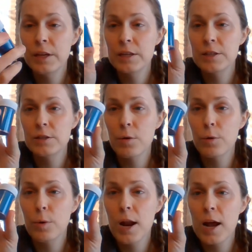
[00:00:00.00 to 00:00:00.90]
So the
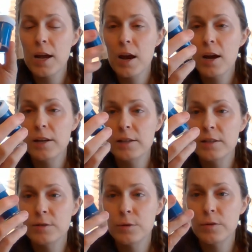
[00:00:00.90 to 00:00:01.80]
one I got
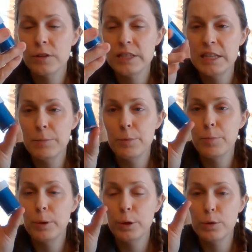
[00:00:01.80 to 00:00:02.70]
is sort of a deep
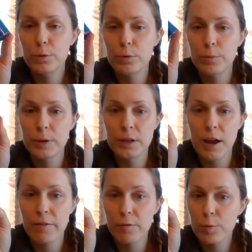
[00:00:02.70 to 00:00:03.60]
blue, but
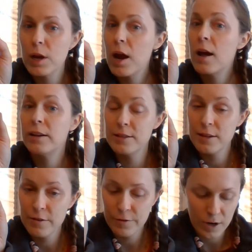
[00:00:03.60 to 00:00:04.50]
everyone got a
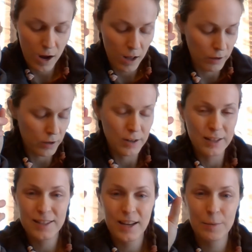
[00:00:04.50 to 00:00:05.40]
different color.
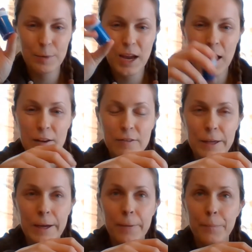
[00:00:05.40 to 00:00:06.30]
It's gonna be kind of
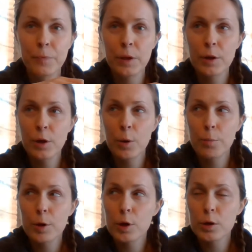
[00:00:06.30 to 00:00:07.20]
like
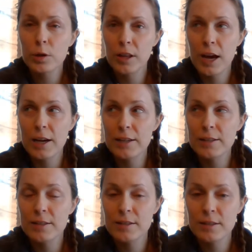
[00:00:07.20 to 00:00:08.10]

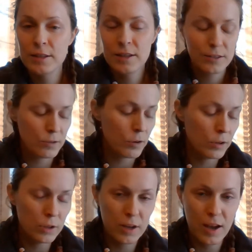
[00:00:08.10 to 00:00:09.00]
pearlized, so it'll
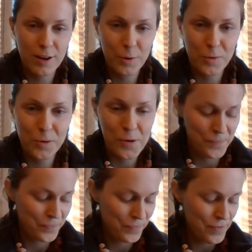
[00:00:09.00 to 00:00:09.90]
look kind of cool.
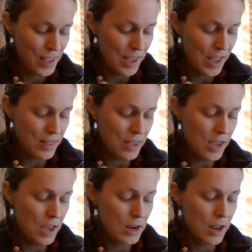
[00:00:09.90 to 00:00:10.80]
And
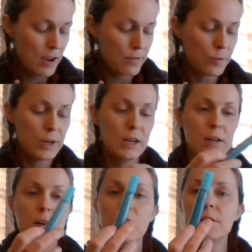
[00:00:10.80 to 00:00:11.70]
then everyone
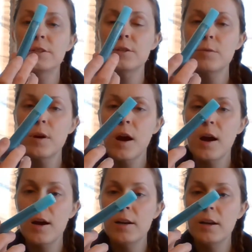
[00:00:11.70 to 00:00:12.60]
also
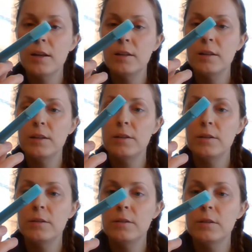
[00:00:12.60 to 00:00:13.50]
got a
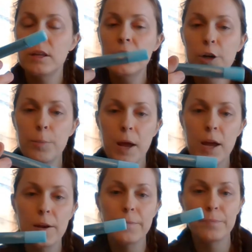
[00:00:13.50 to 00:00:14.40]
little glitter pen.